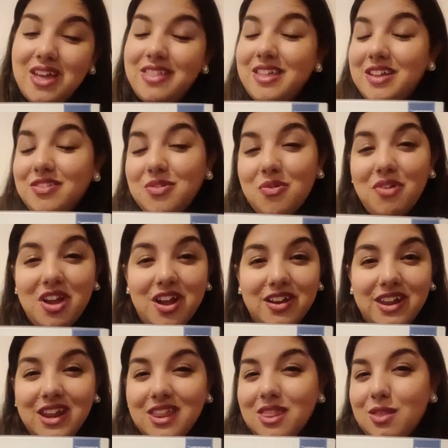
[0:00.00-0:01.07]
that's going on
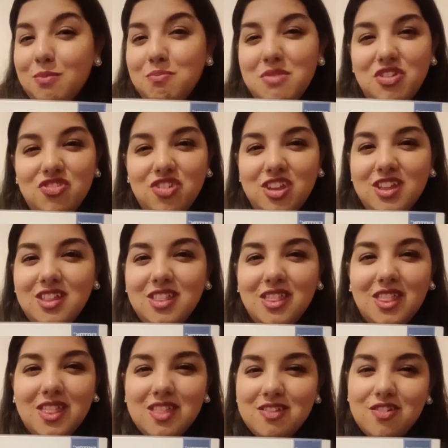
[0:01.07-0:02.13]
like some
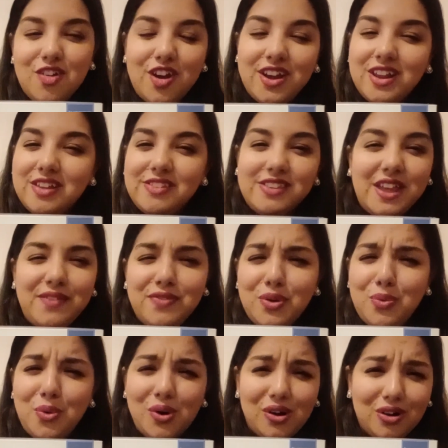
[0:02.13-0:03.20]
missions trying to save the
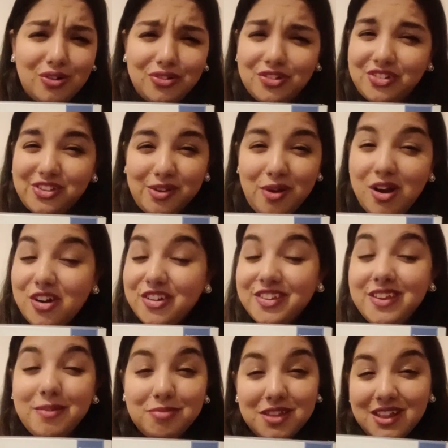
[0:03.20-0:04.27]
world or
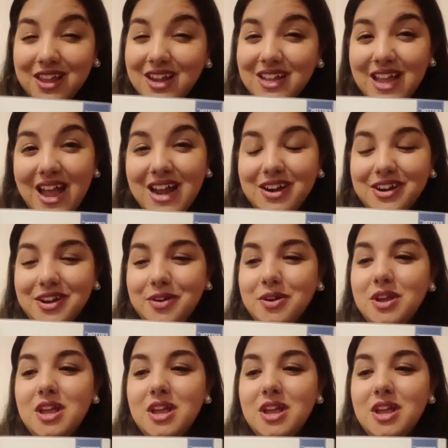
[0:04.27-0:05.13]
something like that. I don't know.